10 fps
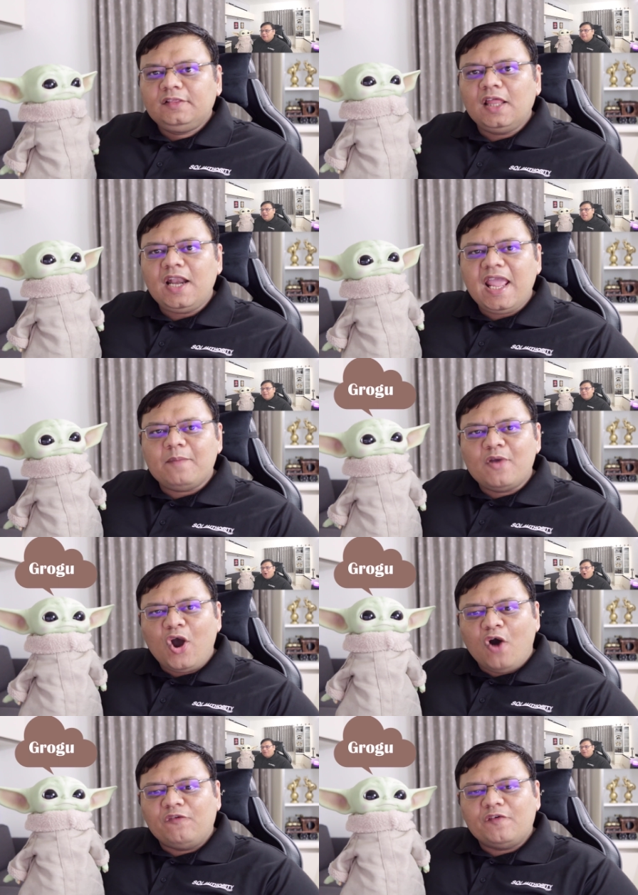The name
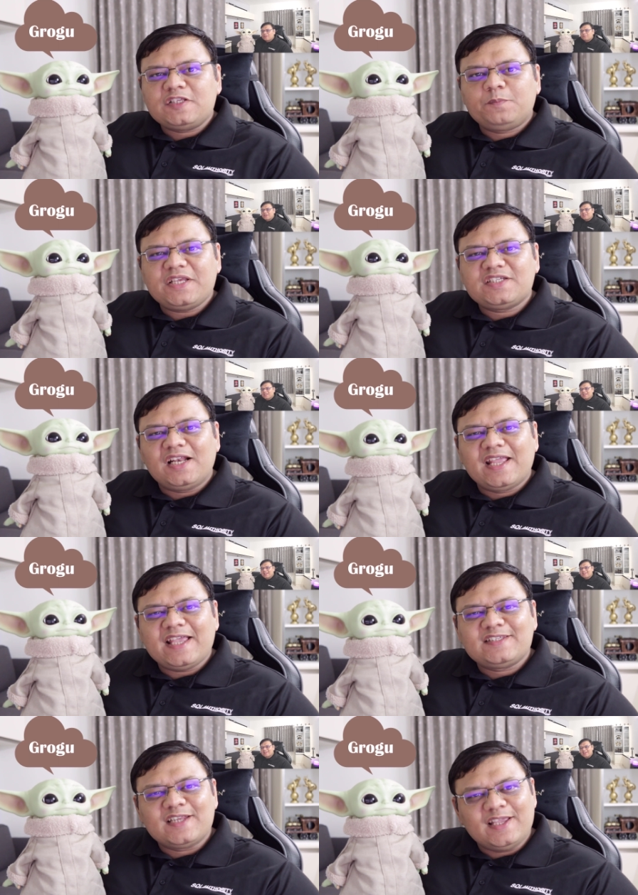of our special
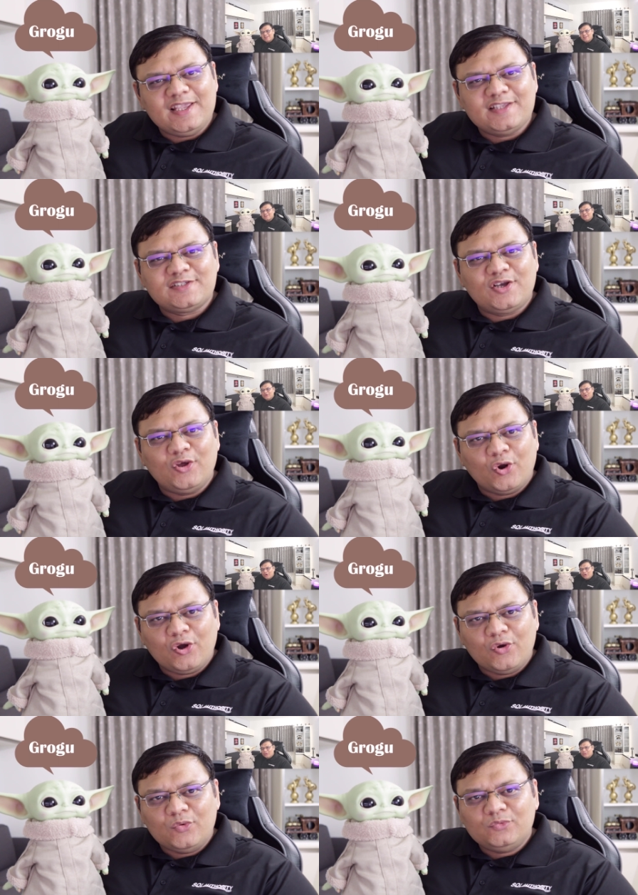guest is
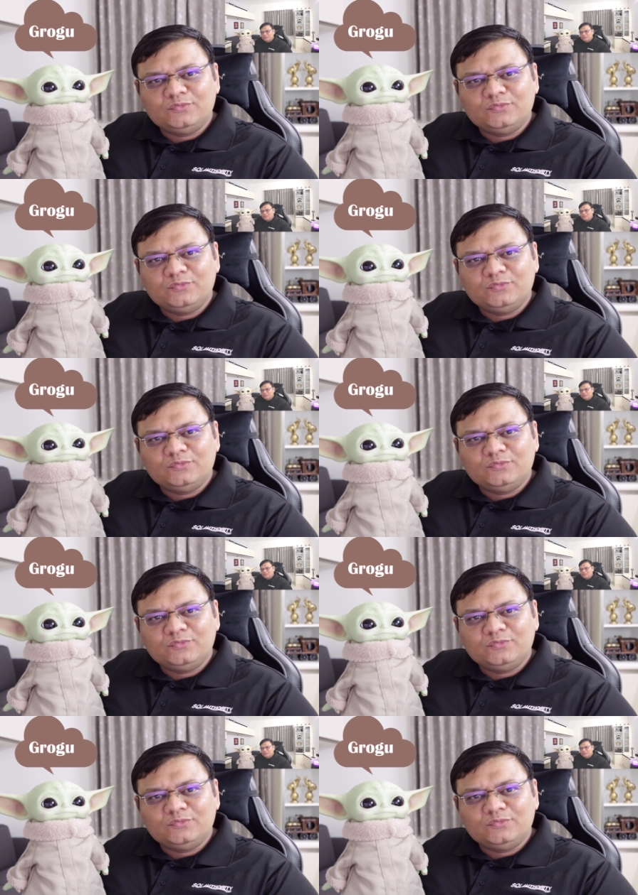Grogu.